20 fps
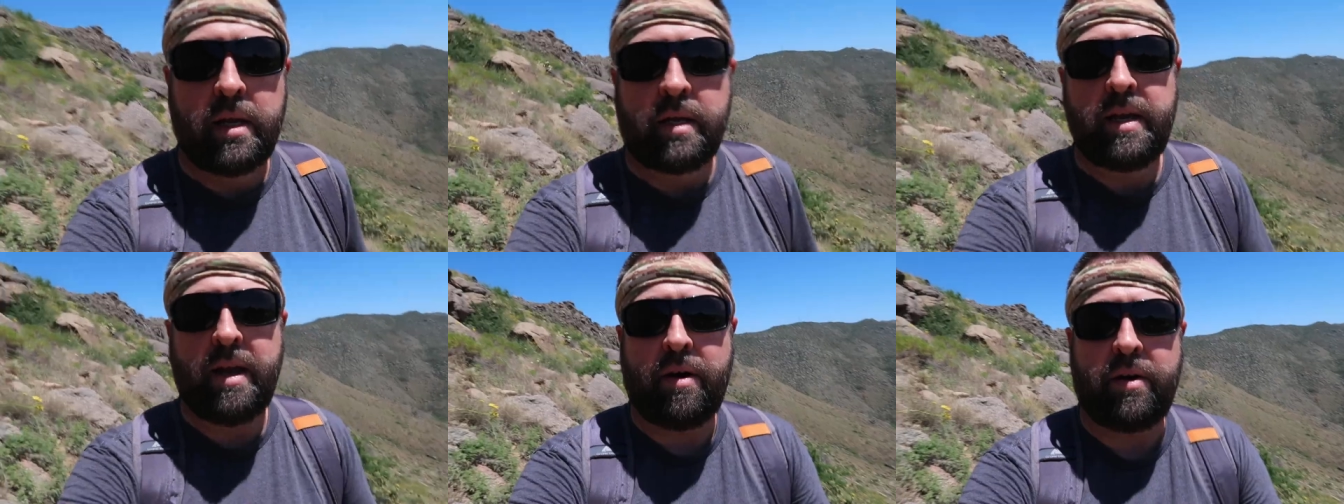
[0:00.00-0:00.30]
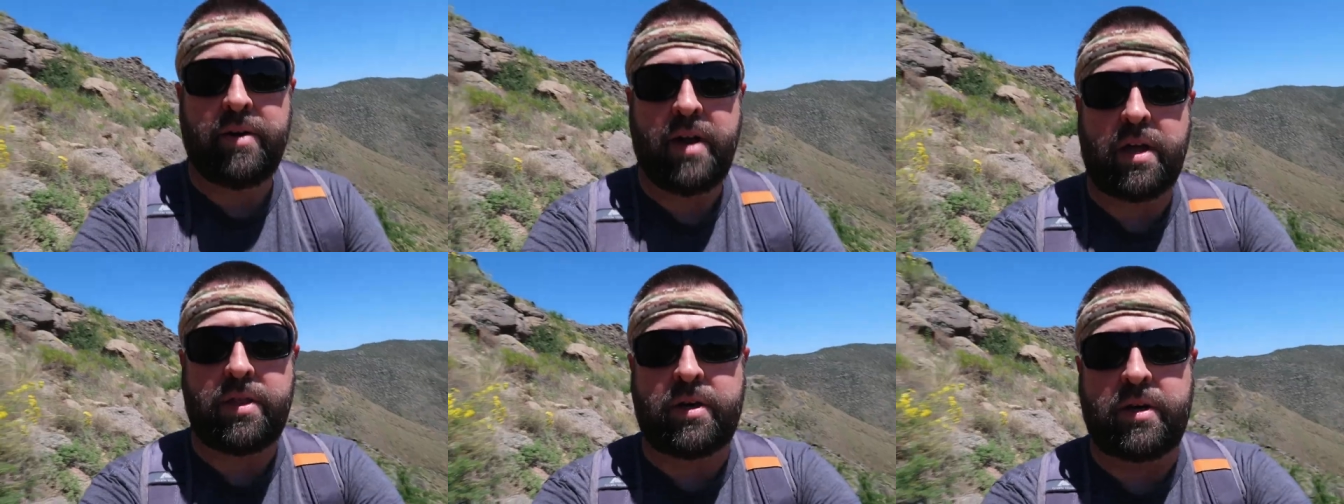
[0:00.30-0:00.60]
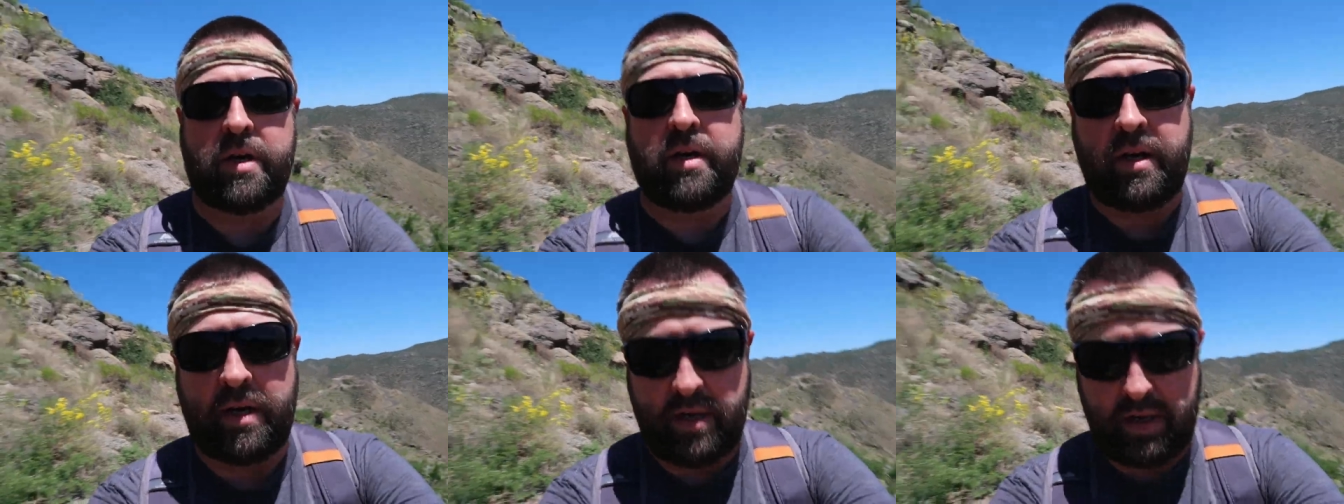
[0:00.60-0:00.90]
Now
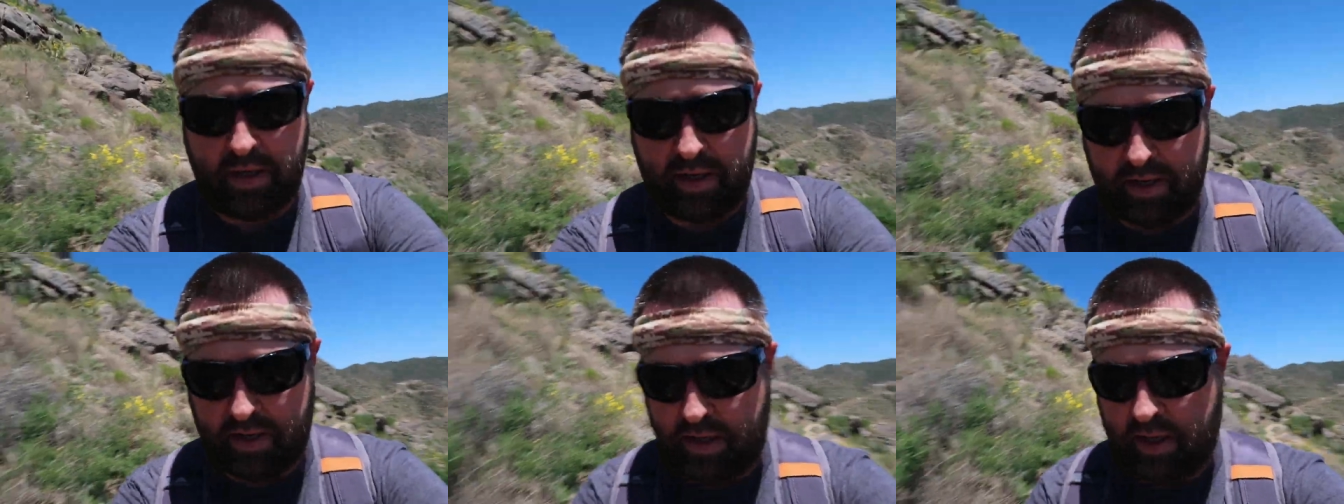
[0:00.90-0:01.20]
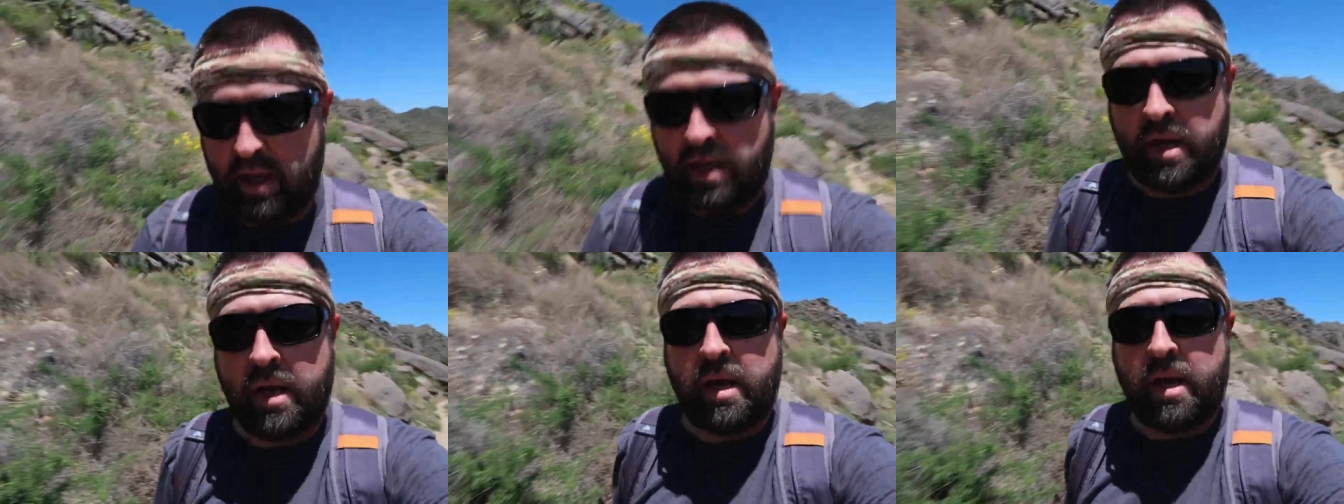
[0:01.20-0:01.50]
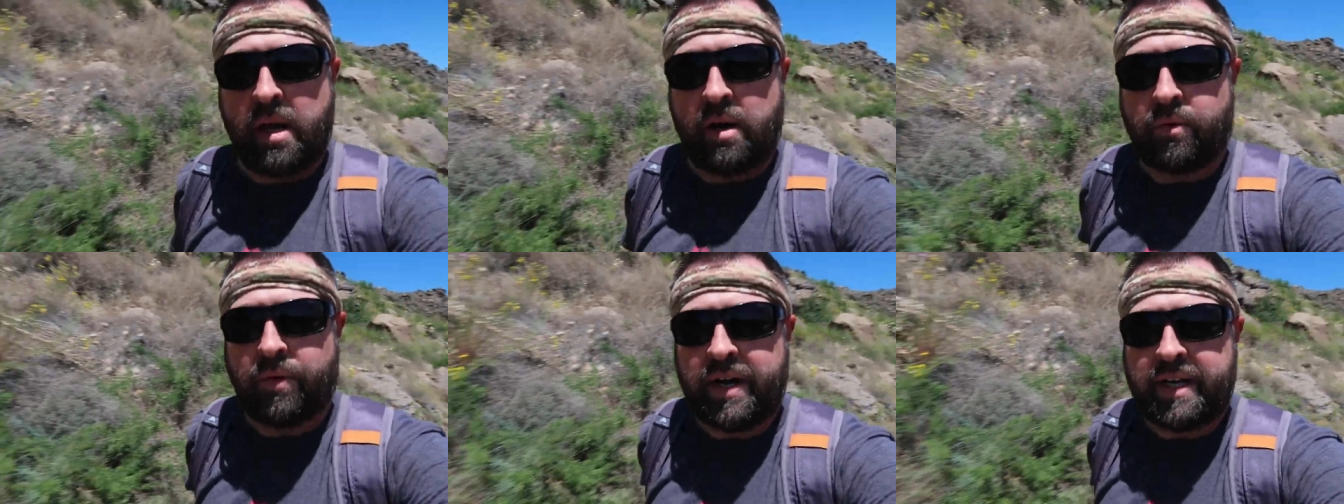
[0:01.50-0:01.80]
another
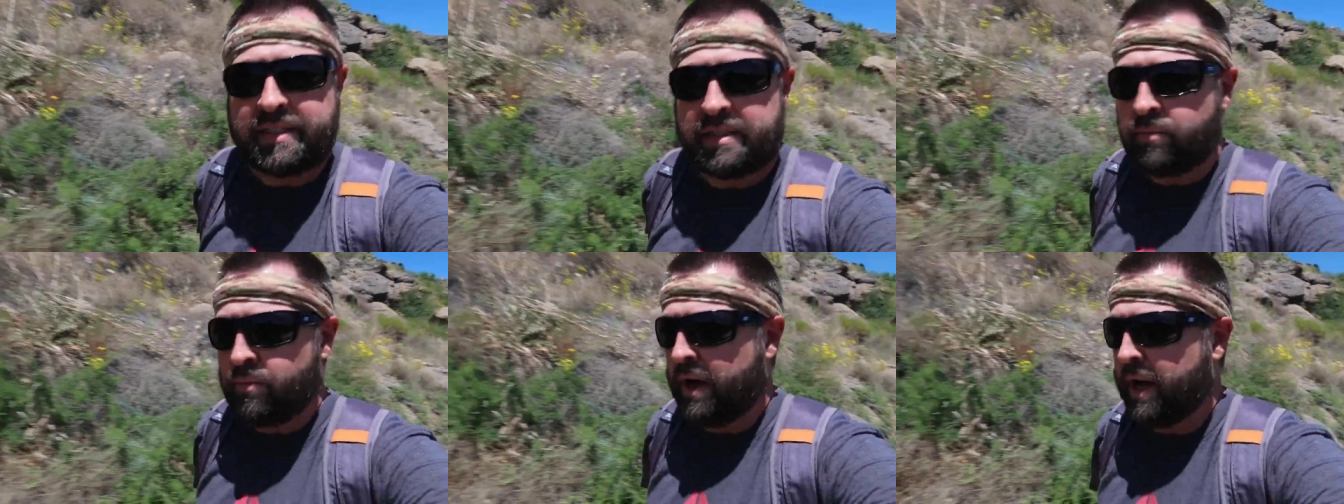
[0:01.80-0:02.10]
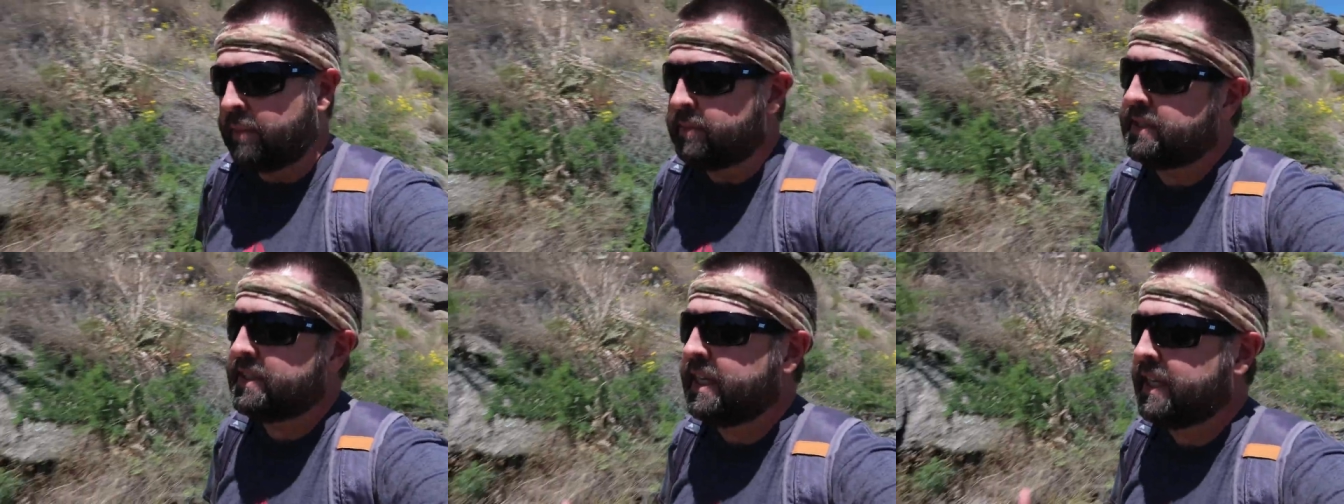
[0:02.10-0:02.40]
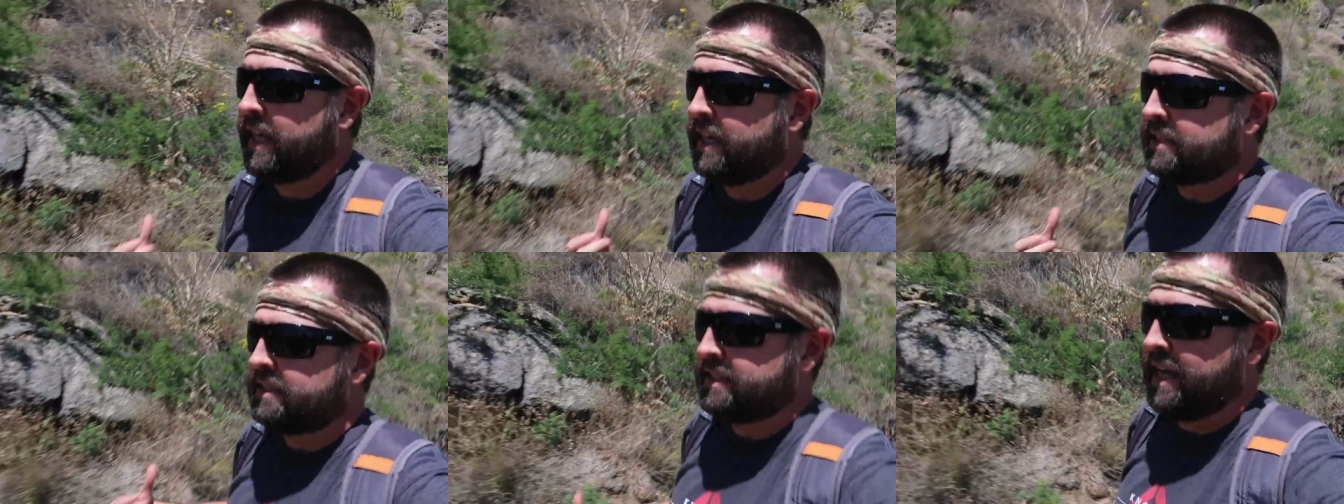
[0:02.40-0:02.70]
reason why I'm
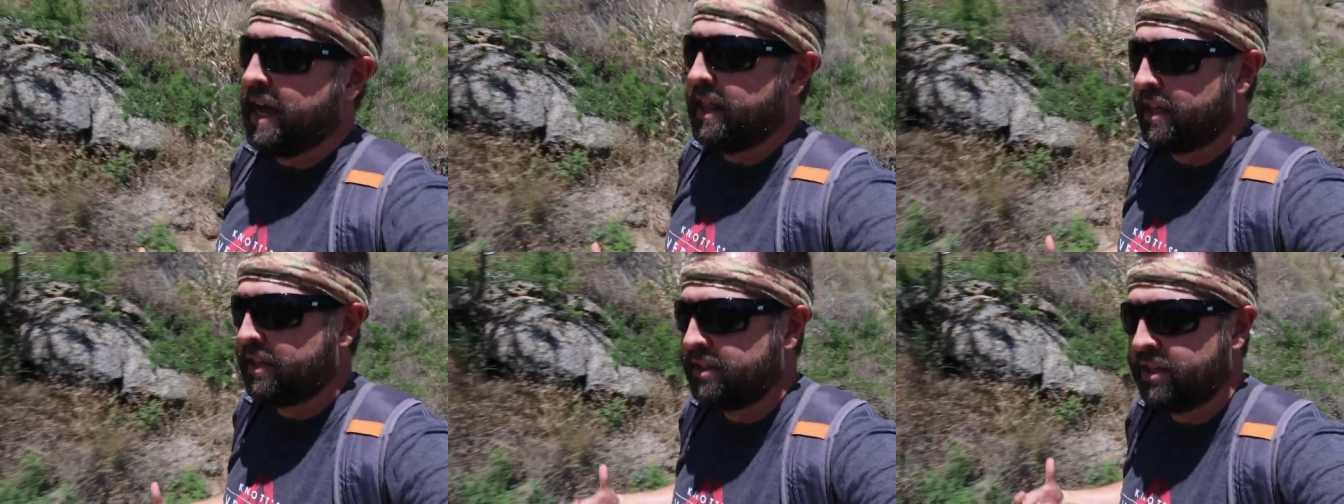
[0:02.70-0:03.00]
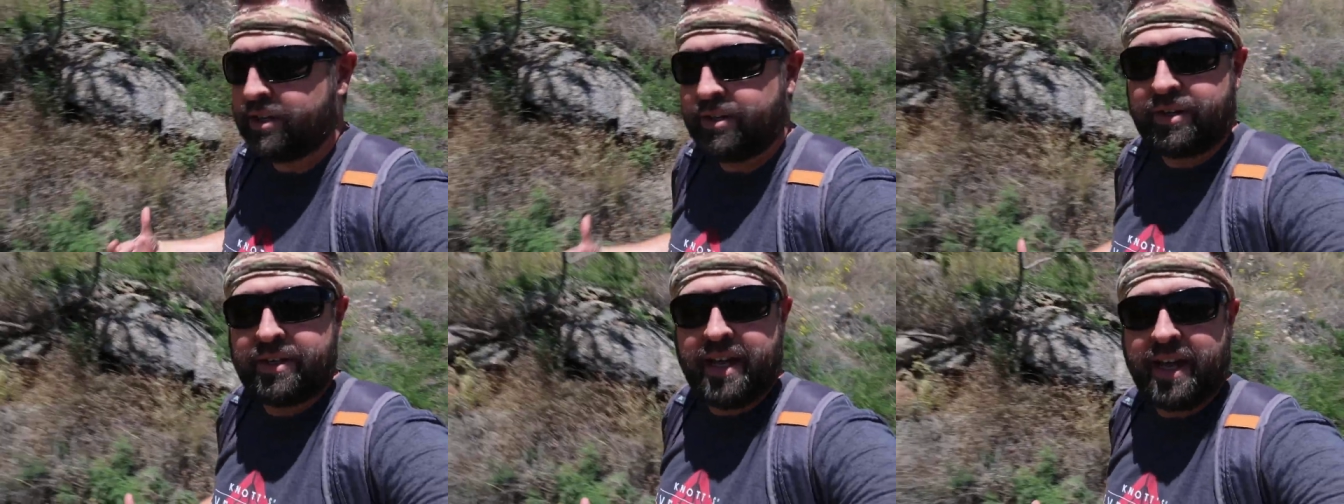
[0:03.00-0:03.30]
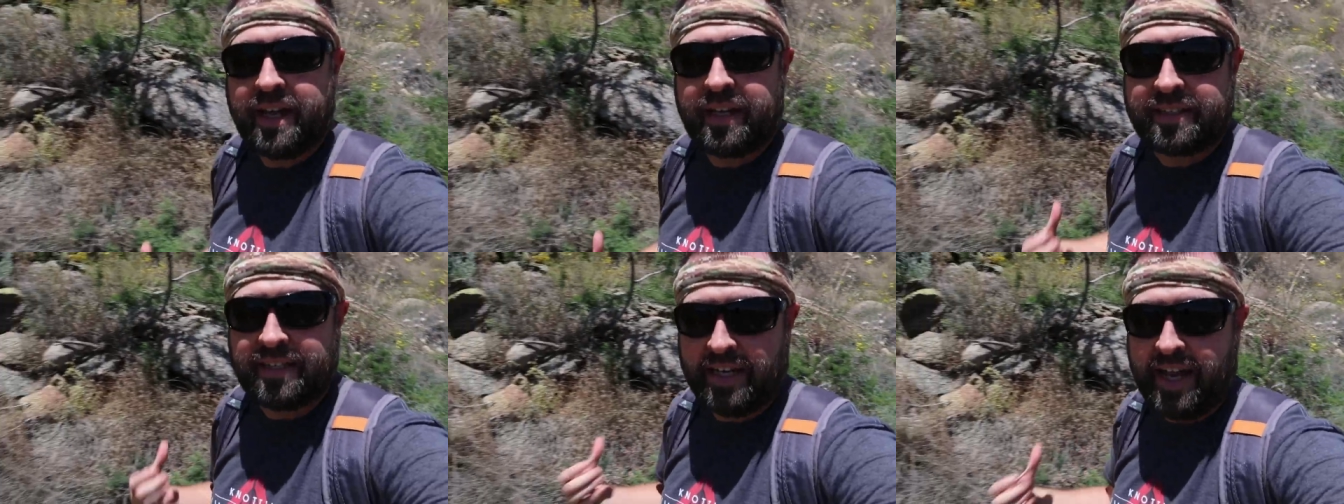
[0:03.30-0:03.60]
seeking
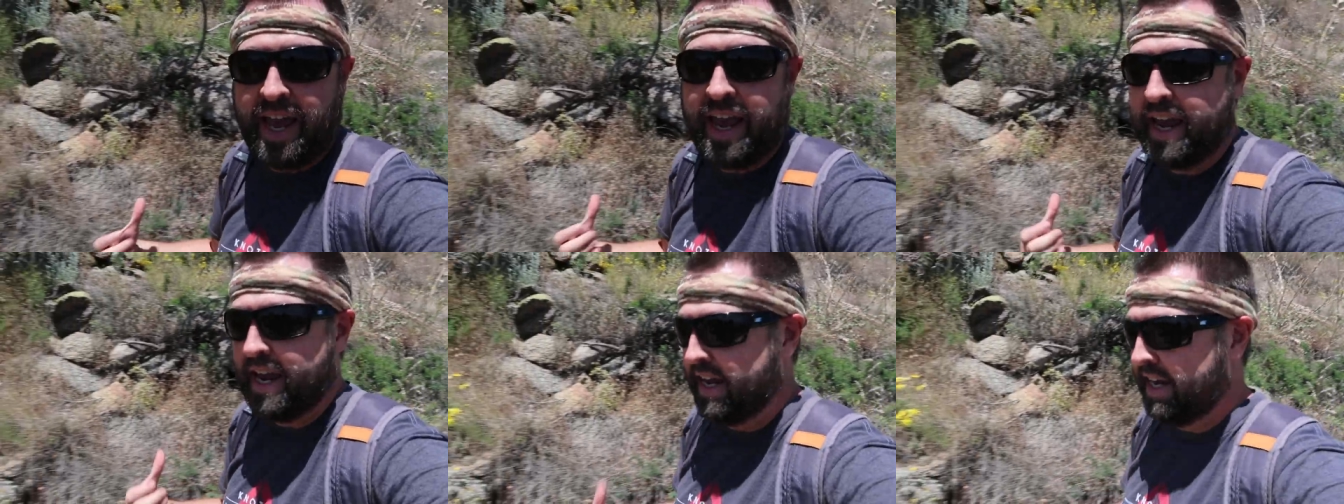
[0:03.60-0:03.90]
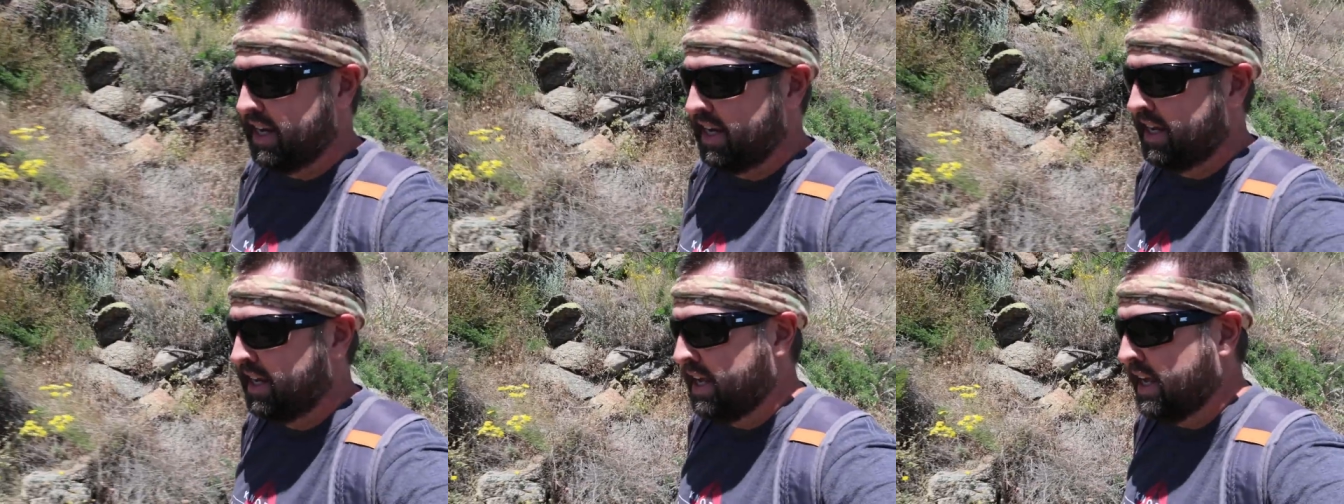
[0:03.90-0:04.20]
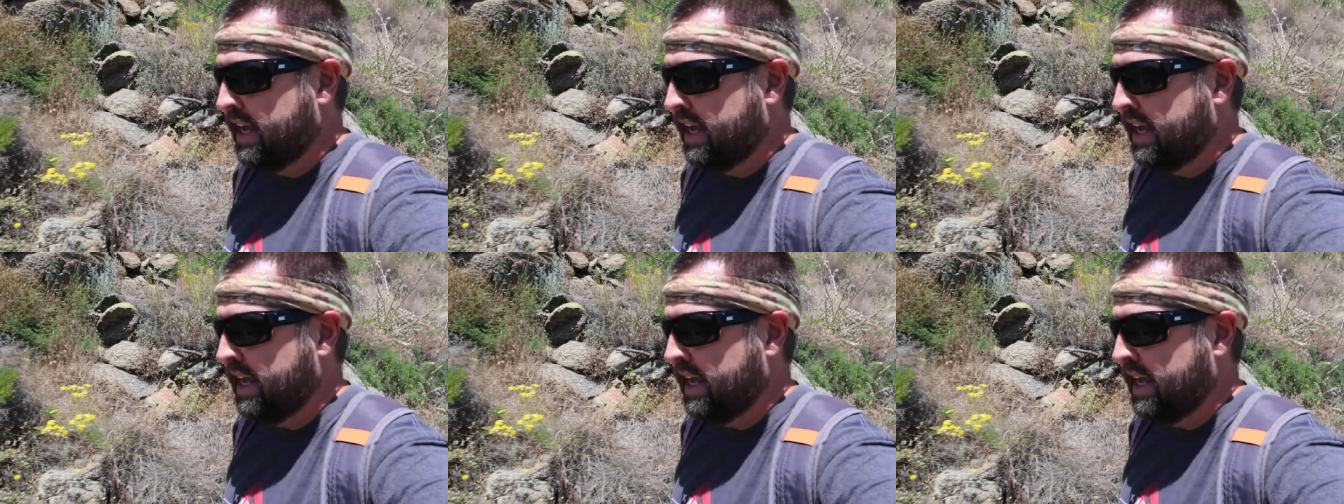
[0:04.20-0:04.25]
solitude today